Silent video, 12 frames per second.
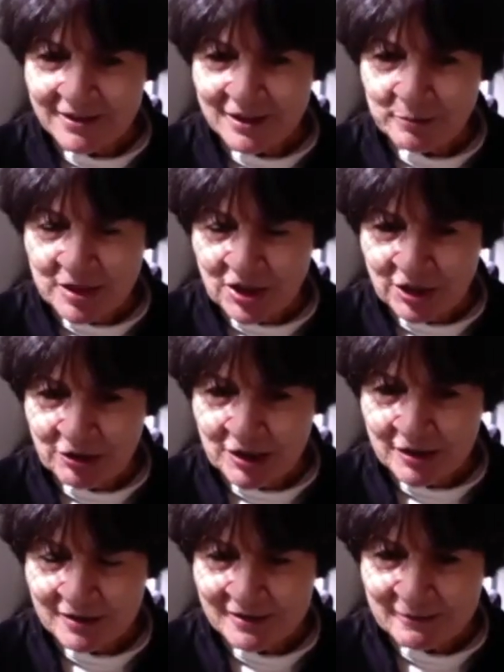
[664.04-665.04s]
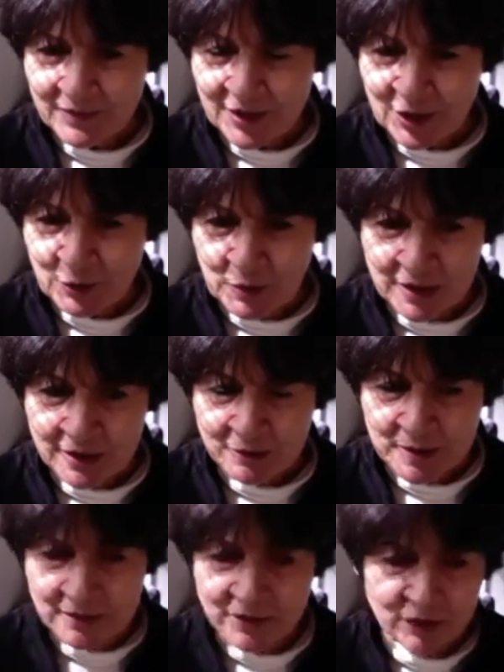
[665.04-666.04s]
the materials that you work
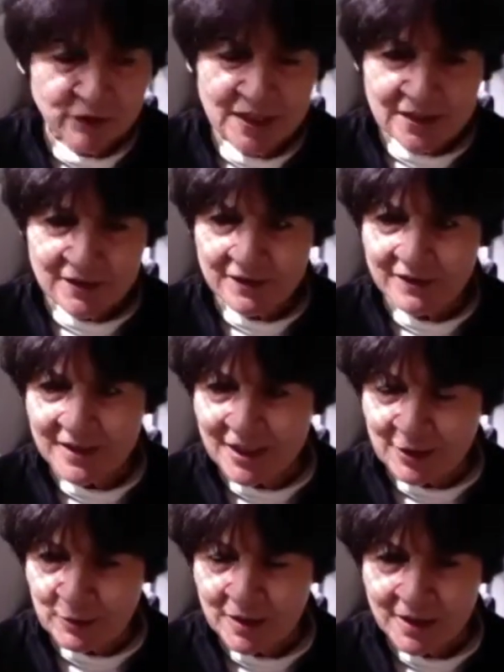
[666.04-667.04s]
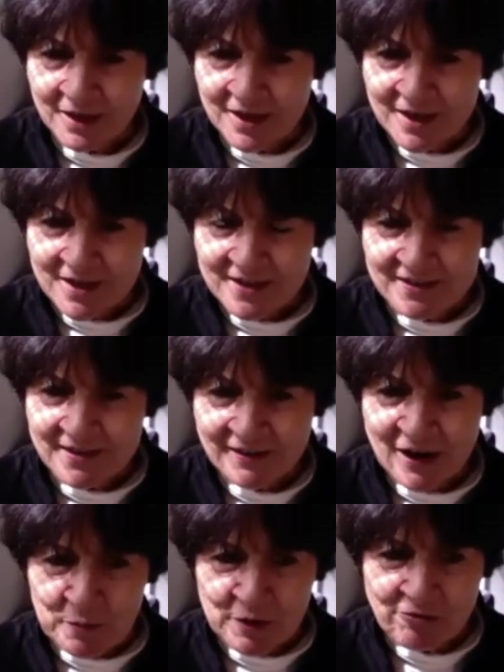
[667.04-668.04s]
with, the things that you set
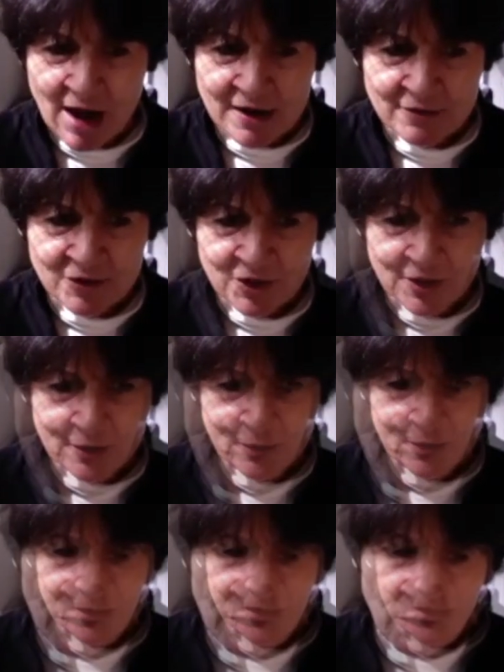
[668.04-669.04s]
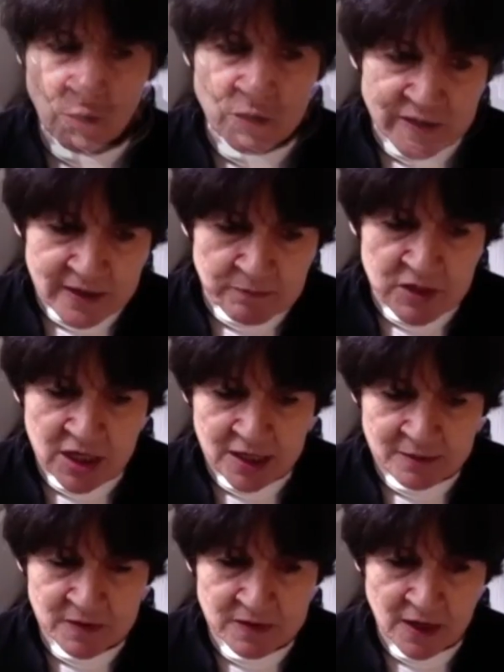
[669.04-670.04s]
up around you. Or
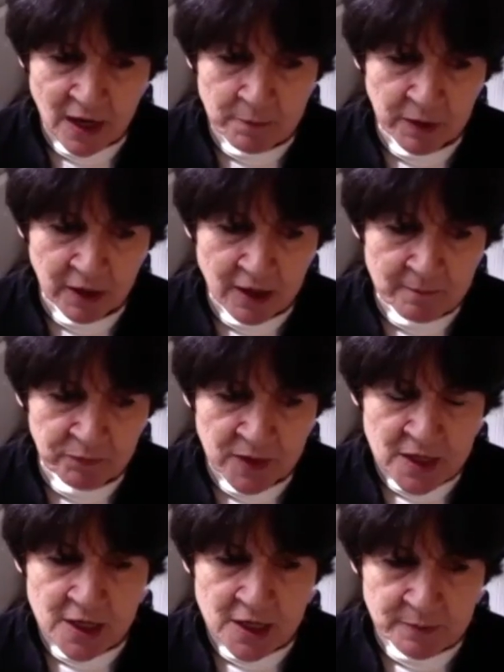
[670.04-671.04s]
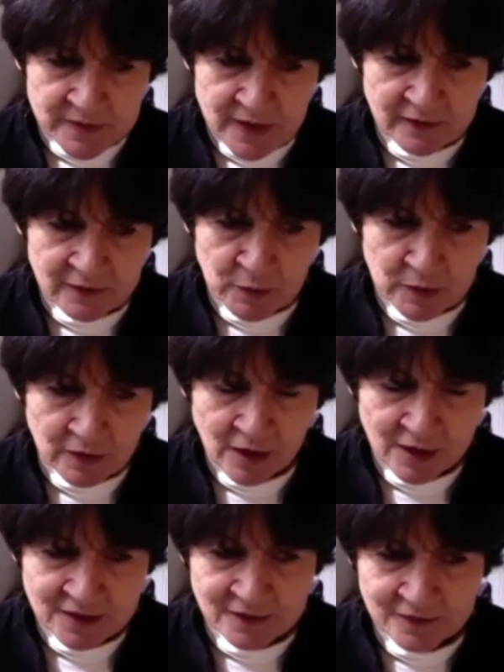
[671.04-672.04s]
sometimes I become obsessed with
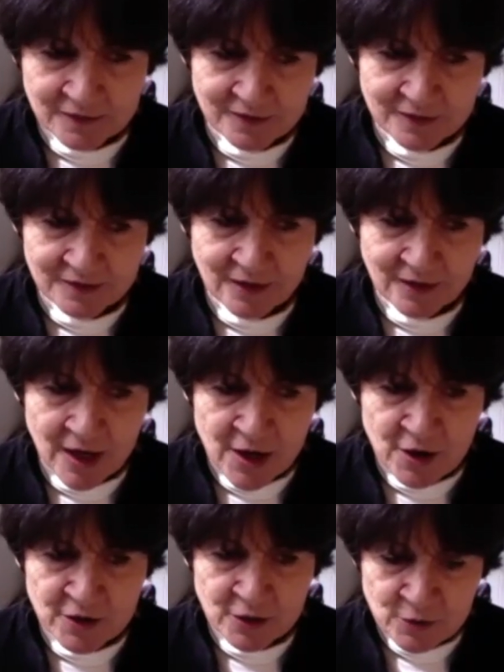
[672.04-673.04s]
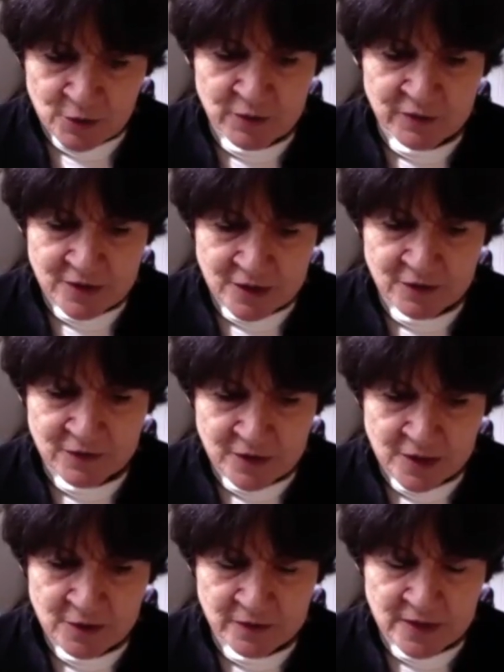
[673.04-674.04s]
colours that I use and use and
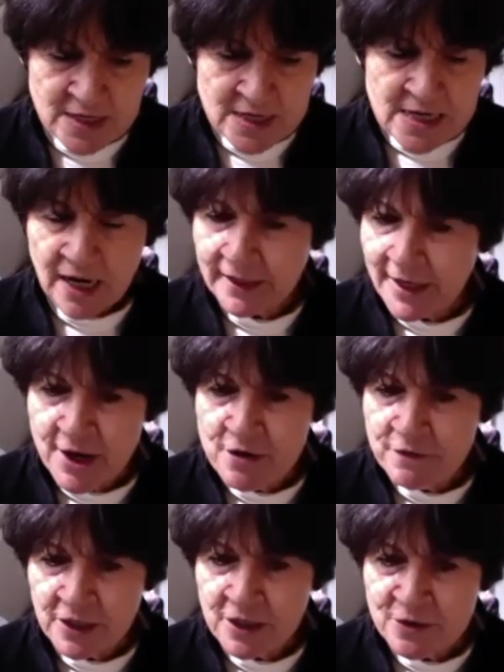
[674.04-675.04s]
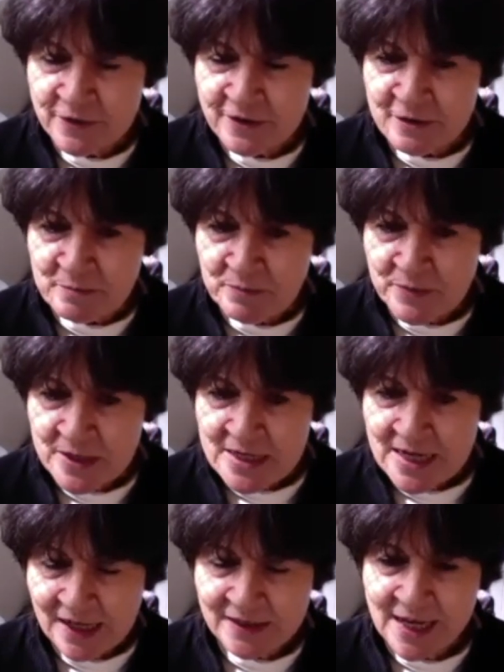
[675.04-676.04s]
use, and I overuse them,
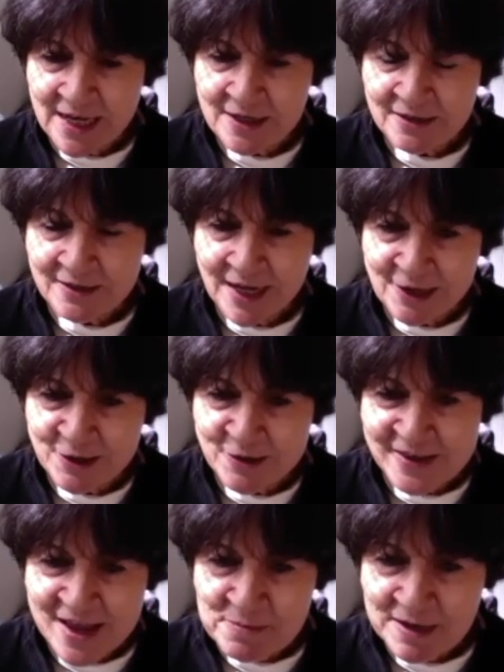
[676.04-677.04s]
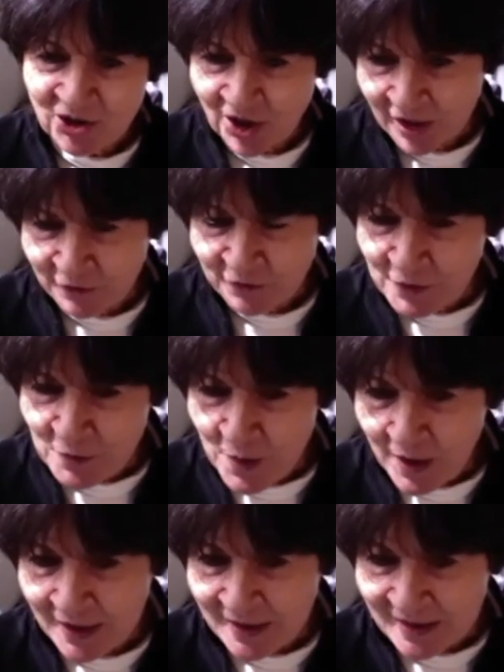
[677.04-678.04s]
and they lose their magic for a
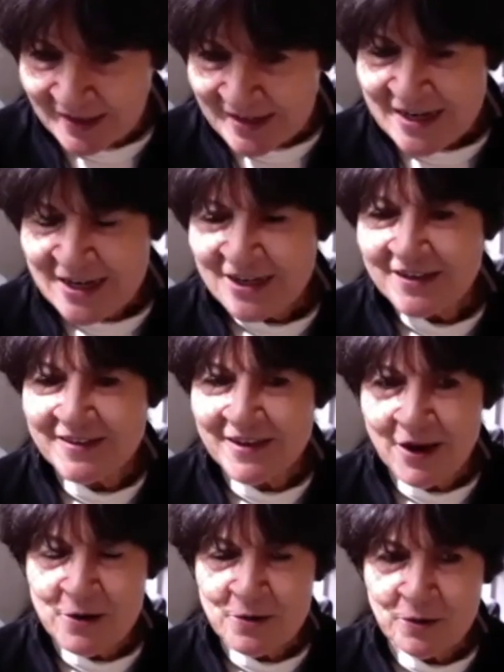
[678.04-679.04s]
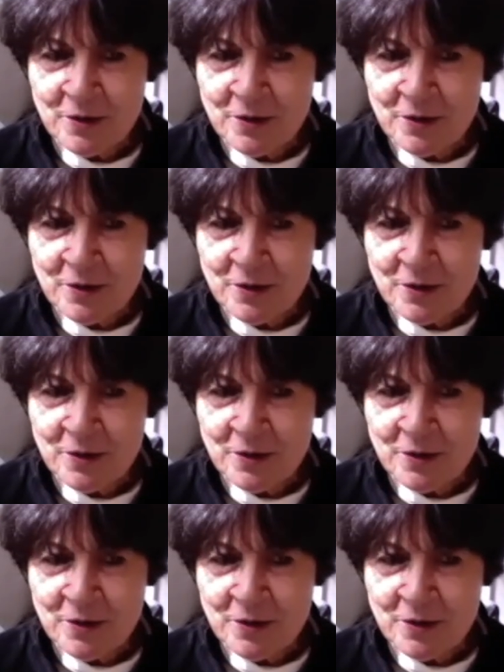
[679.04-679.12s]
while. So